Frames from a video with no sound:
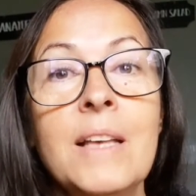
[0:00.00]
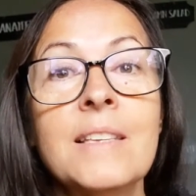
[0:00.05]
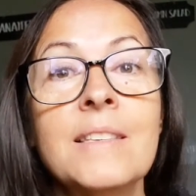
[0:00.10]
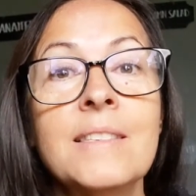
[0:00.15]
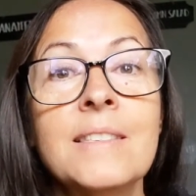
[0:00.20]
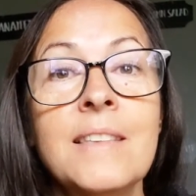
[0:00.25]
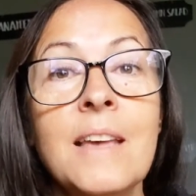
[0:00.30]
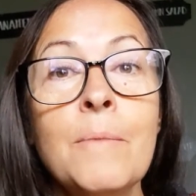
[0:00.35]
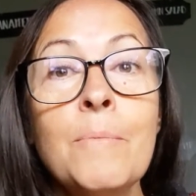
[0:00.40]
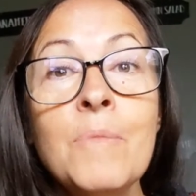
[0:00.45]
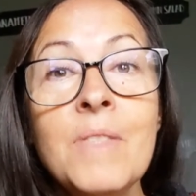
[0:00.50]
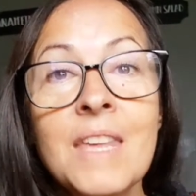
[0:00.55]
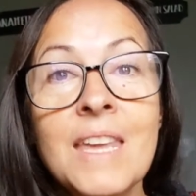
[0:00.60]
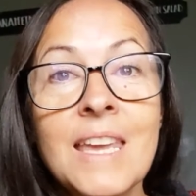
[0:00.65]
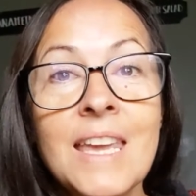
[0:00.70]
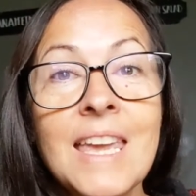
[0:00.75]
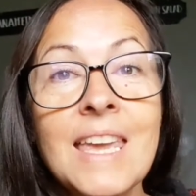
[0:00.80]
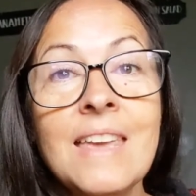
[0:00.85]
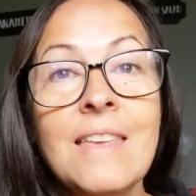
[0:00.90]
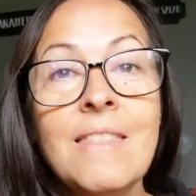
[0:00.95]

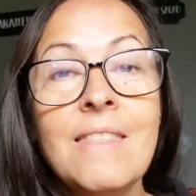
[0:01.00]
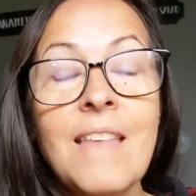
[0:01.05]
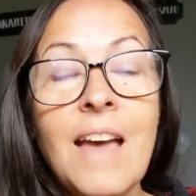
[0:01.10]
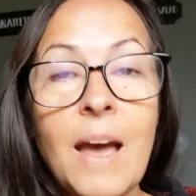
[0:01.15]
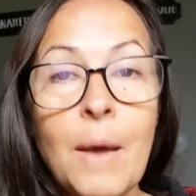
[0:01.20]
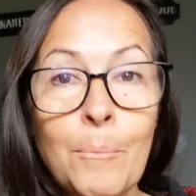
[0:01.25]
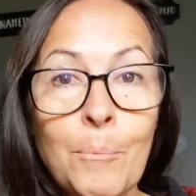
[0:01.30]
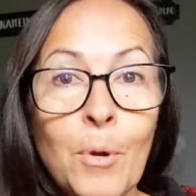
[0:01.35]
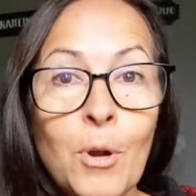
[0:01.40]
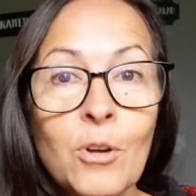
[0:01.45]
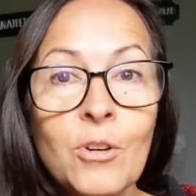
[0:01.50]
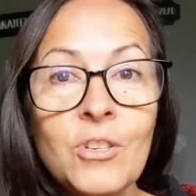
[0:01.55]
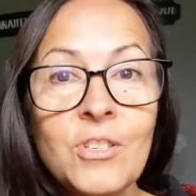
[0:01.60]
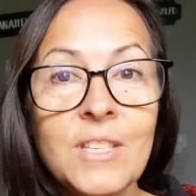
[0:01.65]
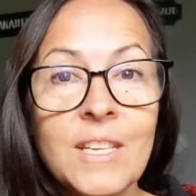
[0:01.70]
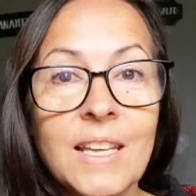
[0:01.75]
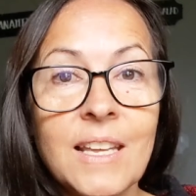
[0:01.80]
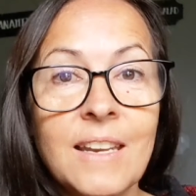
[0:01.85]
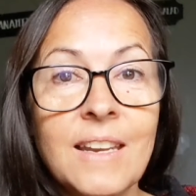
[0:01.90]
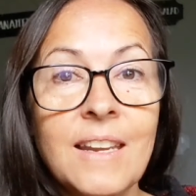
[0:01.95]
something in that
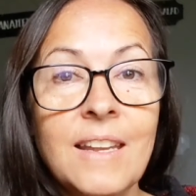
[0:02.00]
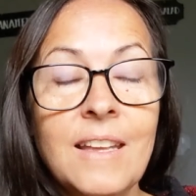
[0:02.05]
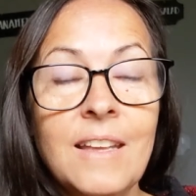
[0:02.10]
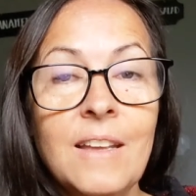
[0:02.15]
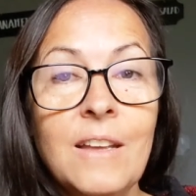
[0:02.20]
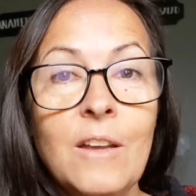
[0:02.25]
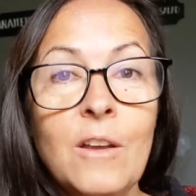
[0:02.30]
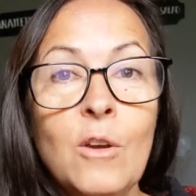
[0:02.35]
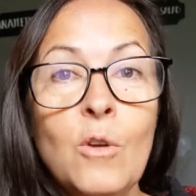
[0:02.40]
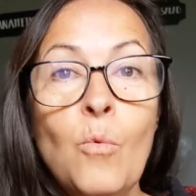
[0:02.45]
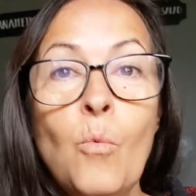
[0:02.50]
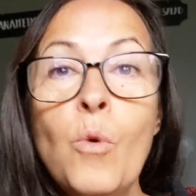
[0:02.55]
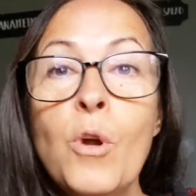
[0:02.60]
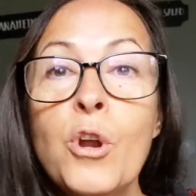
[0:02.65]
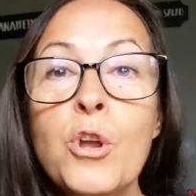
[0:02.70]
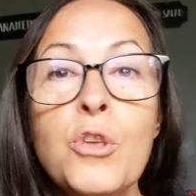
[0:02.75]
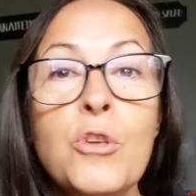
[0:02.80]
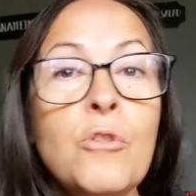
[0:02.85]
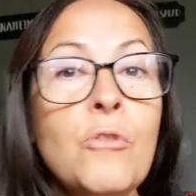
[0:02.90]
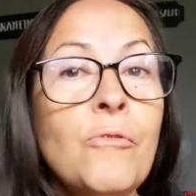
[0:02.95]
person
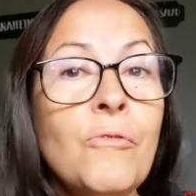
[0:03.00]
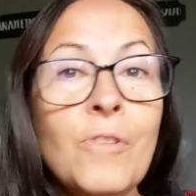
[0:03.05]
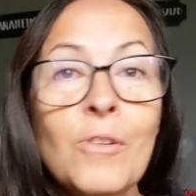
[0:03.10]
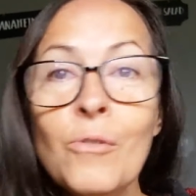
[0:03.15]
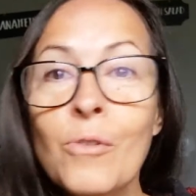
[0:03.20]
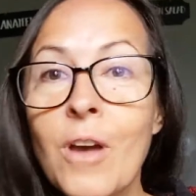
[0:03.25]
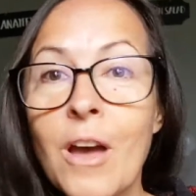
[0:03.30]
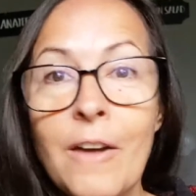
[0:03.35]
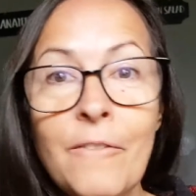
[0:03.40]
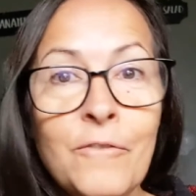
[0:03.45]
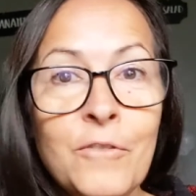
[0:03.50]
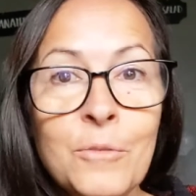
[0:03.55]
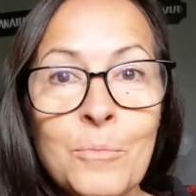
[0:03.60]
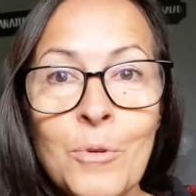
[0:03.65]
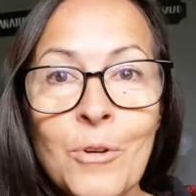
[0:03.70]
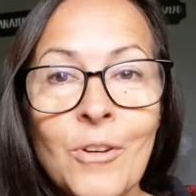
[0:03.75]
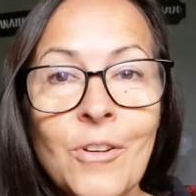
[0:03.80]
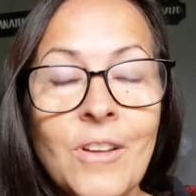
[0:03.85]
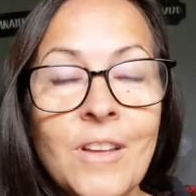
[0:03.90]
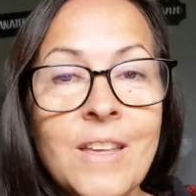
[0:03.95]
where you feel
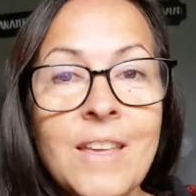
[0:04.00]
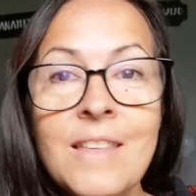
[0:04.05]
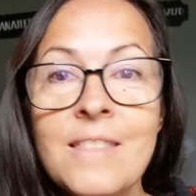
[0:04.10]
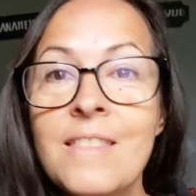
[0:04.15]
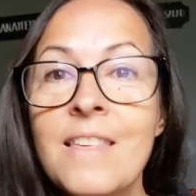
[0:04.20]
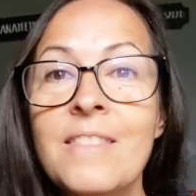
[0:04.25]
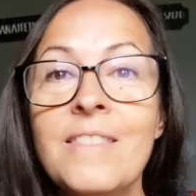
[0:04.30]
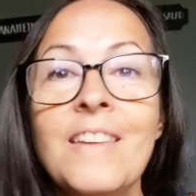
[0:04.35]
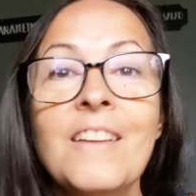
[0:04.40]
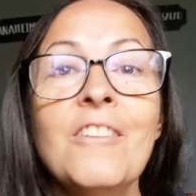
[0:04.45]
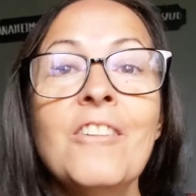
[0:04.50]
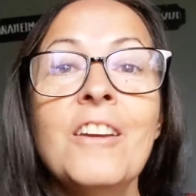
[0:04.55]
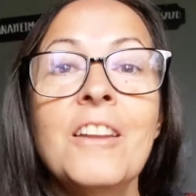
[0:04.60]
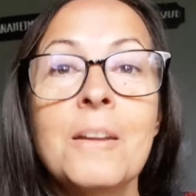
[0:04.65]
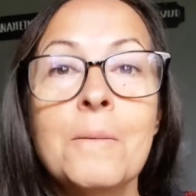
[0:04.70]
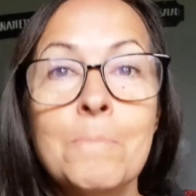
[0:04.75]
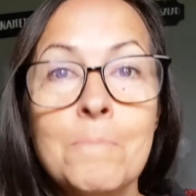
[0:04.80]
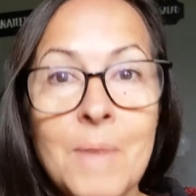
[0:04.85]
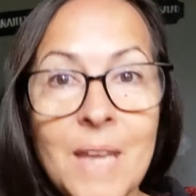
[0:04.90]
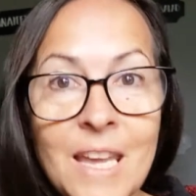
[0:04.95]
comfortable that they're going
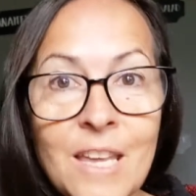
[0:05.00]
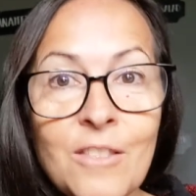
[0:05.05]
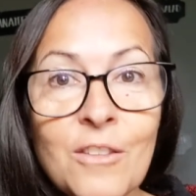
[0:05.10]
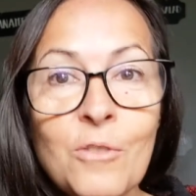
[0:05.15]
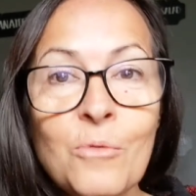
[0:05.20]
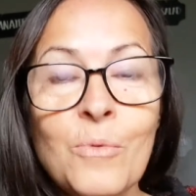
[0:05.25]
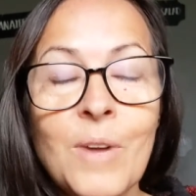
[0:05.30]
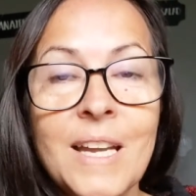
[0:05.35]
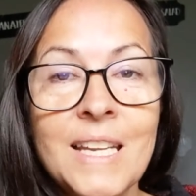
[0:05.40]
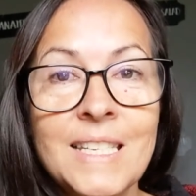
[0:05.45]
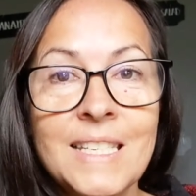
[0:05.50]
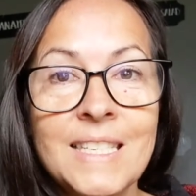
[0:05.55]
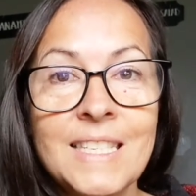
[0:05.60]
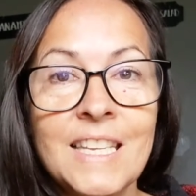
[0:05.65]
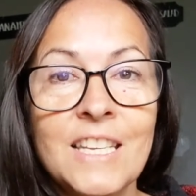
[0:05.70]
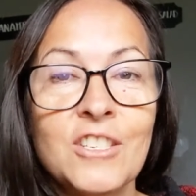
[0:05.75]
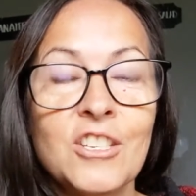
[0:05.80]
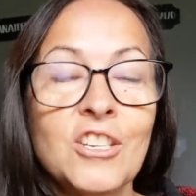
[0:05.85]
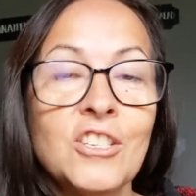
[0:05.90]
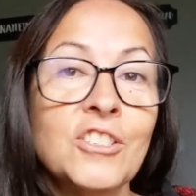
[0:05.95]
to make the right
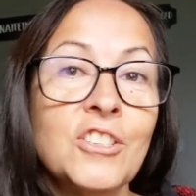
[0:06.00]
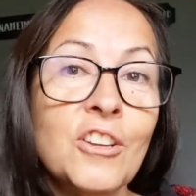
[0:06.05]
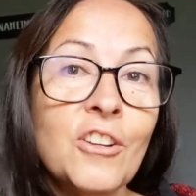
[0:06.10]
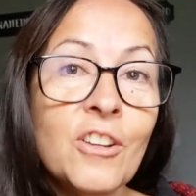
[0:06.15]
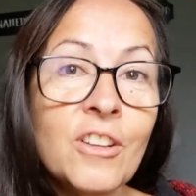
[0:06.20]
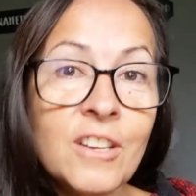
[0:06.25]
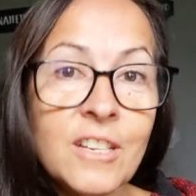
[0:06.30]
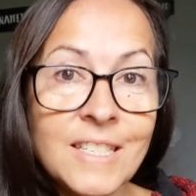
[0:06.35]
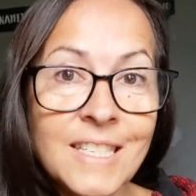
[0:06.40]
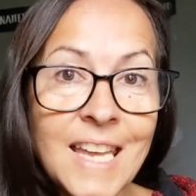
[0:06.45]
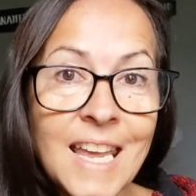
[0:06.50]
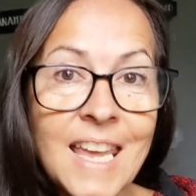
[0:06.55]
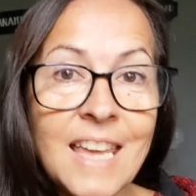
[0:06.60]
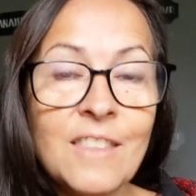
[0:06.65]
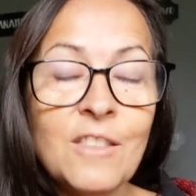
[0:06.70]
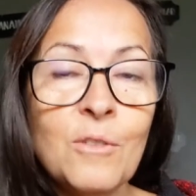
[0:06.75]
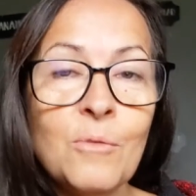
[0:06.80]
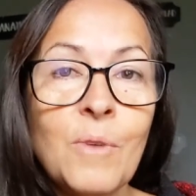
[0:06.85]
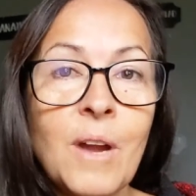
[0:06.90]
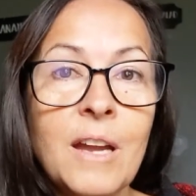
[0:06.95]
decisions, they're going to
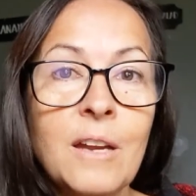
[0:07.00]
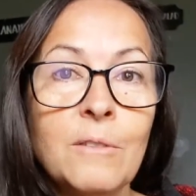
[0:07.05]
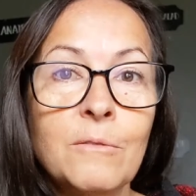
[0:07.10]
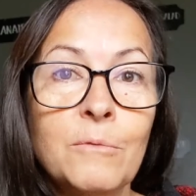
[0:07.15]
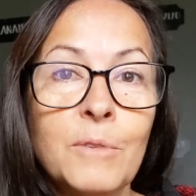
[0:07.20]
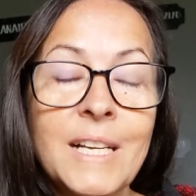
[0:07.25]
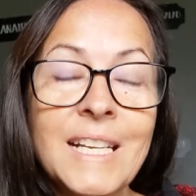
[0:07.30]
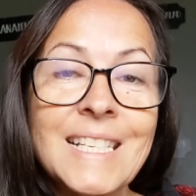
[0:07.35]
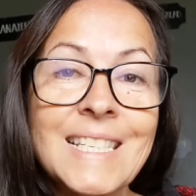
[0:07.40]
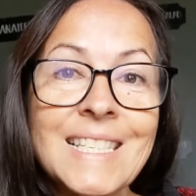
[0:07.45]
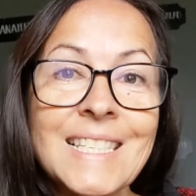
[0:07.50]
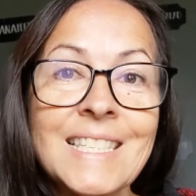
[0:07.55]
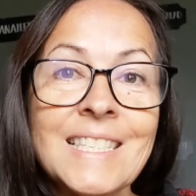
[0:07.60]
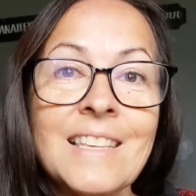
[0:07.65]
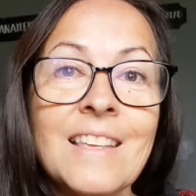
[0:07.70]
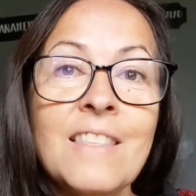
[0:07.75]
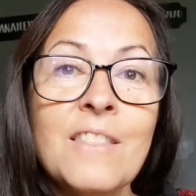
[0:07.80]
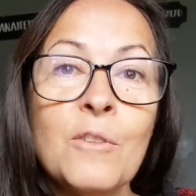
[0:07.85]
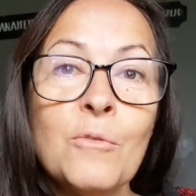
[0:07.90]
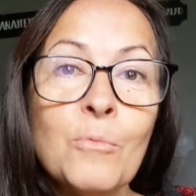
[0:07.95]
take the right
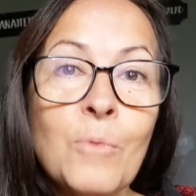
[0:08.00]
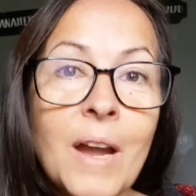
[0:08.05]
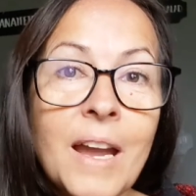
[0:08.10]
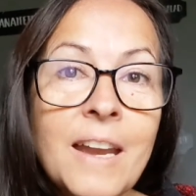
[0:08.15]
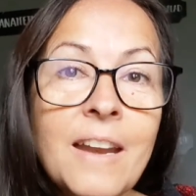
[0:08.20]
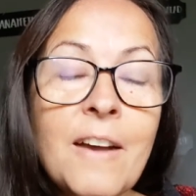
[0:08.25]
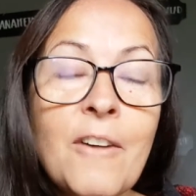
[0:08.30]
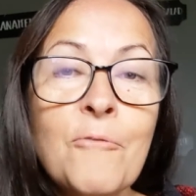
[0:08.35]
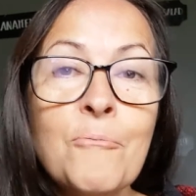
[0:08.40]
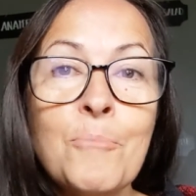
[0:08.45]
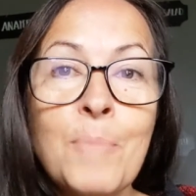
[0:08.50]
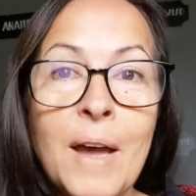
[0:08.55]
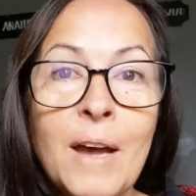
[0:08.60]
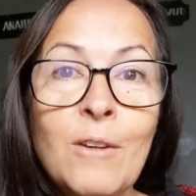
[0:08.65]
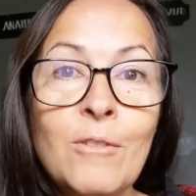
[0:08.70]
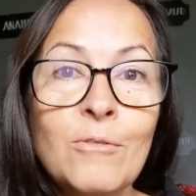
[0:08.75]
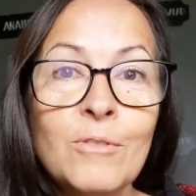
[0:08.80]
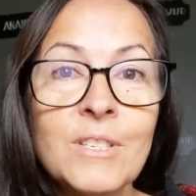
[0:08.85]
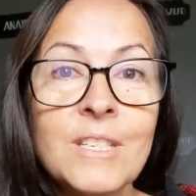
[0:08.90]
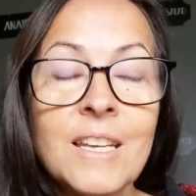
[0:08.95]
risks and the right
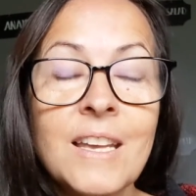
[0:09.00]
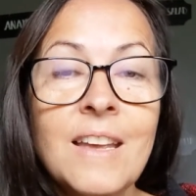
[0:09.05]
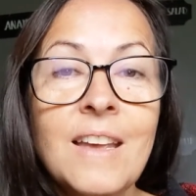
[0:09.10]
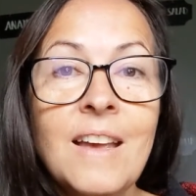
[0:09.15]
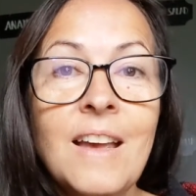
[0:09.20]
amount,